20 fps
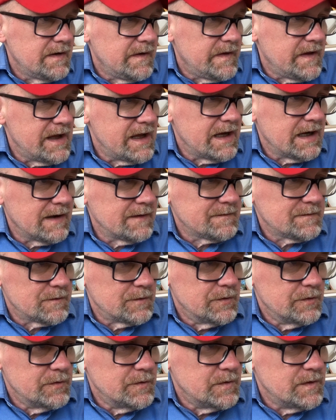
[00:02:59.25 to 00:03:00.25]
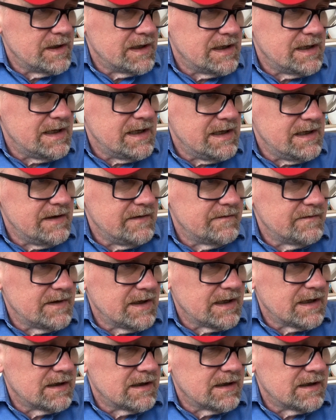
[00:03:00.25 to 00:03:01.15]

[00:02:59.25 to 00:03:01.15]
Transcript: the afternoon and evening